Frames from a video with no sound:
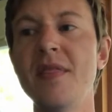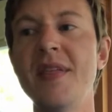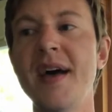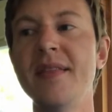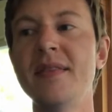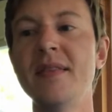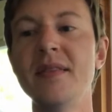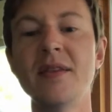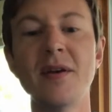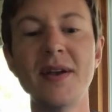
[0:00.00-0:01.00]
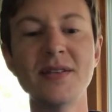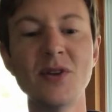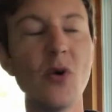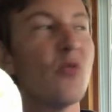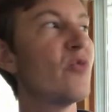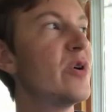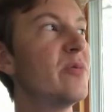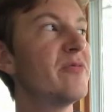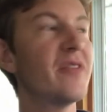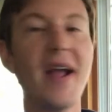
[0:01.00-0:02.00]
that there is no
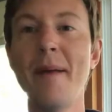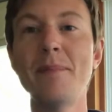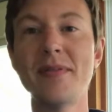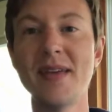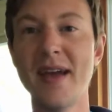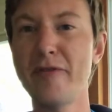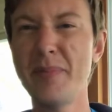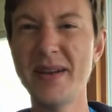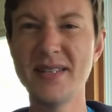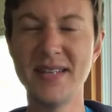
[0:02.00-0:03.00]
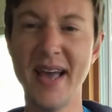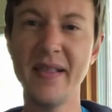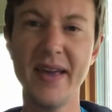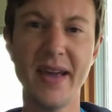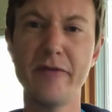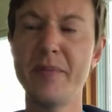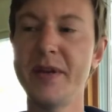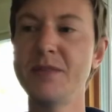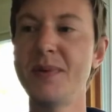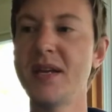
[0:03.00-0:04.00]
room for empathy. Everybody's yelling,
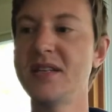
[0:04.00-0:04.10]
everybody's being